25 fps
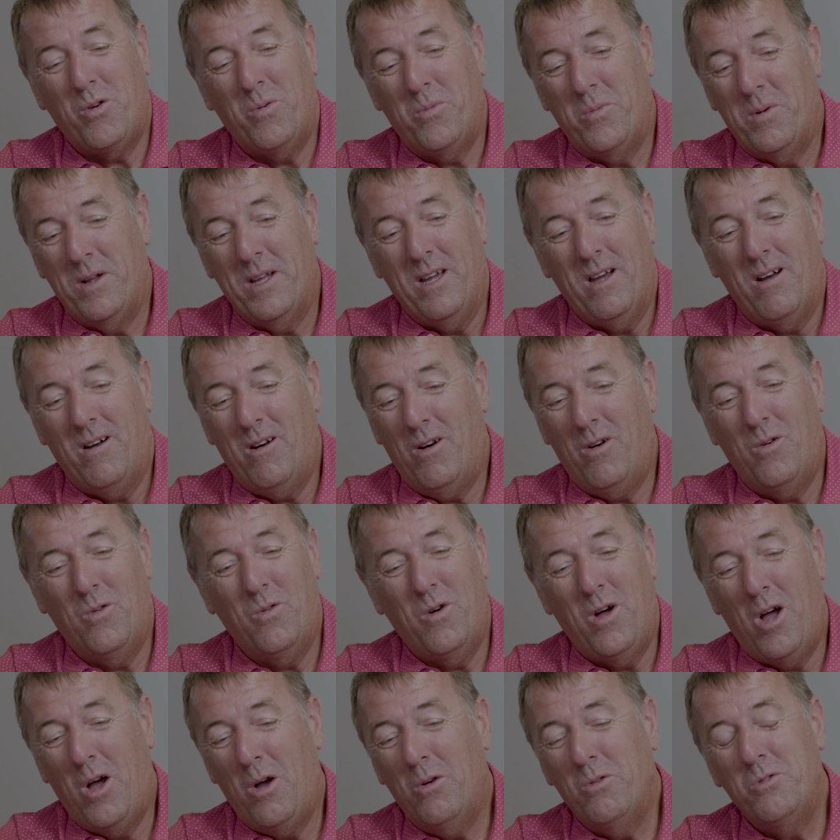probably a
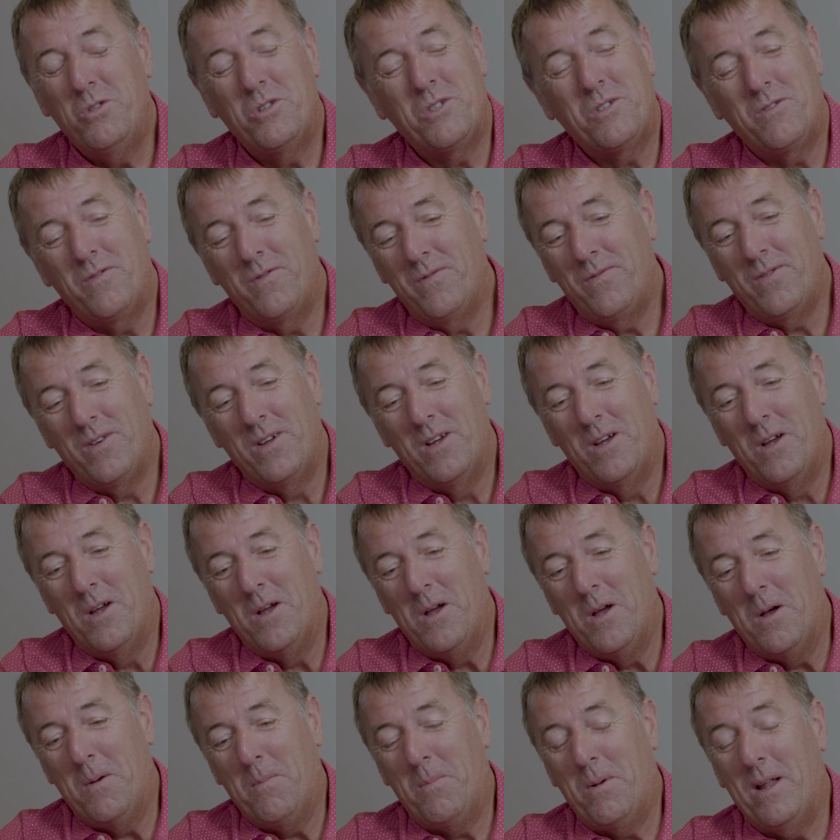whole host of
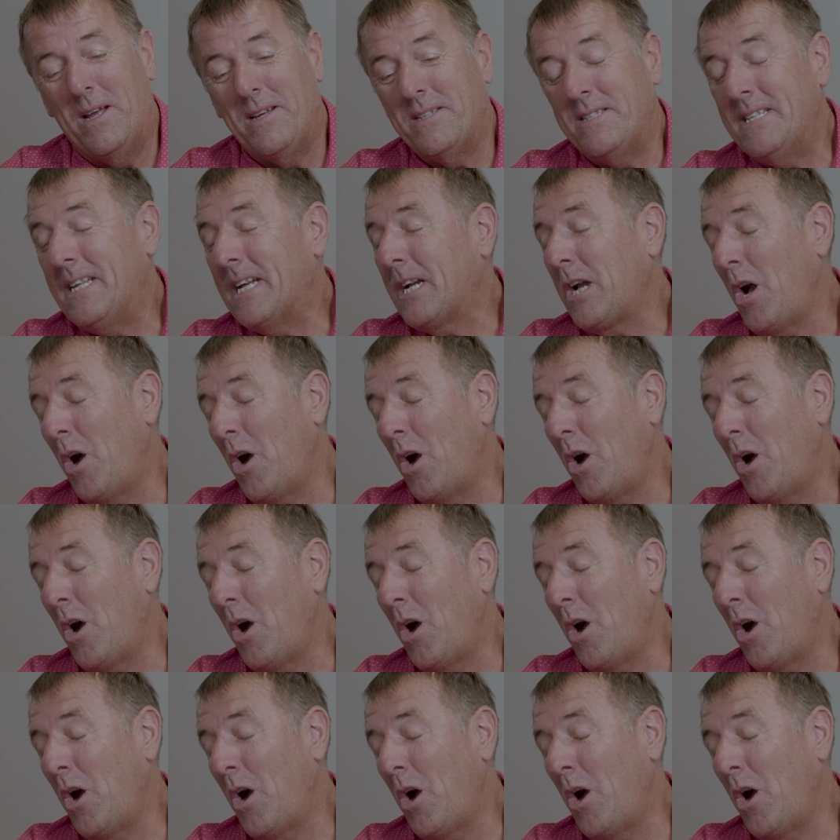players.